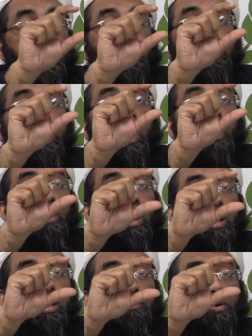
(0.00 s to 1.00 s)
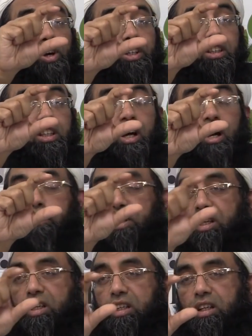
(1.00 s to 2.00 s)
Ya waqifu inda
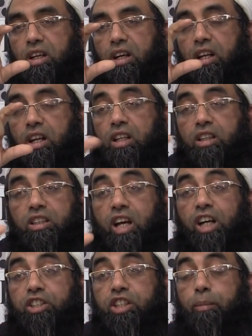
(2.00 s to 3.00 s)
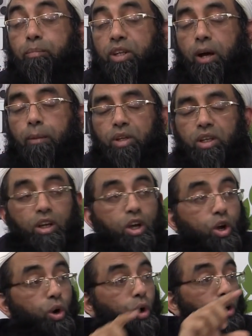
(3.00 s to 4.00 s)
qabri, la tata'ajjab min amri.
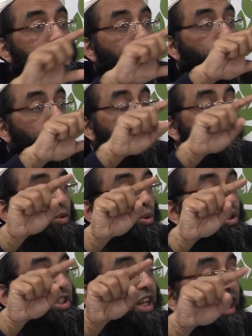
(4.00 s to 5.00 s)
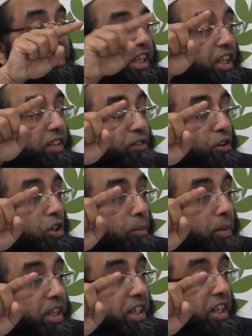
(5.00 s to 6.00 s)
Oh, the ones who's standing in front of
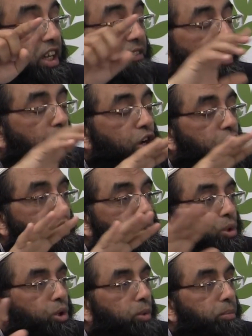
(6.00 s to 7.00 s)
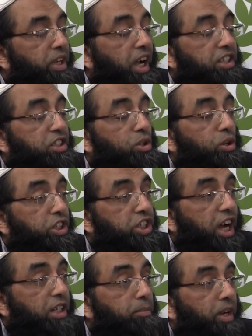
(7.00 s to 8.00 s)
my grave, don't be astonished
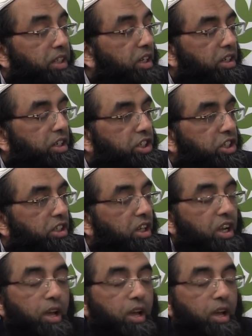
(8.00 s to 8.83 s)
at my condition.